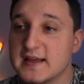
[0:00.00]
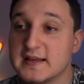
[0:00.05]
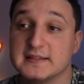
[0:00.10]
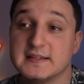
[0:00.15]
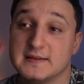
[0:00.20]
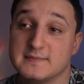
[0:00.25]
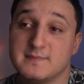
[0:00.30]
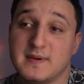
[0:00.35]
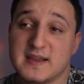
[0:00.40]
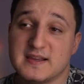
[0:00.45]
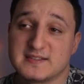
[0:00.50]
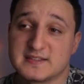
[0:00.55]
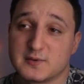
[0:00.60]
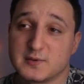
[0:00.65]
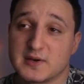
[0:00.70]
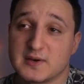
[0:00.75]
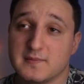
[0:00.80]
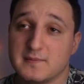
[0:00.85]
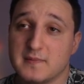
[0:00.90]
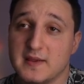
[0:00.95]
then basically
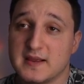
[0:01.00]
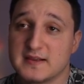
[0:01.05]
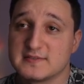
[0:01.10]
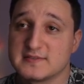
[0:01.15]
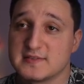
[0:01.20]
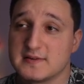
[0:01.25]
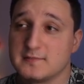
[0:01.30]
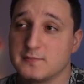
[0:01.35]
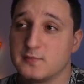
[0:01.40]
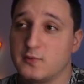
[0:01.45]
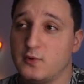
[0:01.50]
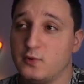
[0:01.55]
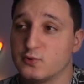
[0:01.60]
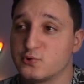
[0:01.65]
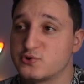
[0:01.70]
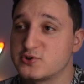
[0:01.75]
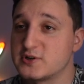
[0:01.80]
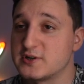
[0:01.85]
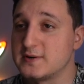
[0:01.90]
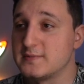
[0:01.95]
we're gonna make some
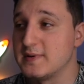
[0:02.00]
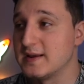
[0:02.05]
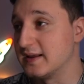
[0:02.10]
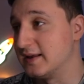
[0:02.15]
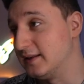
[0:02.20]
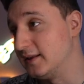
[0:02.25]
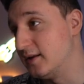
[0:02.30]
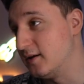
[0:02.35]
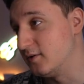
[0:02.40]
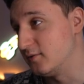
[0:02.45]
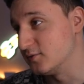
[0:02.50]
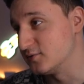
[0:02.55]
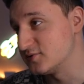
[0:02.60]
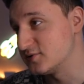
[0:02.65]
ultra mega lows.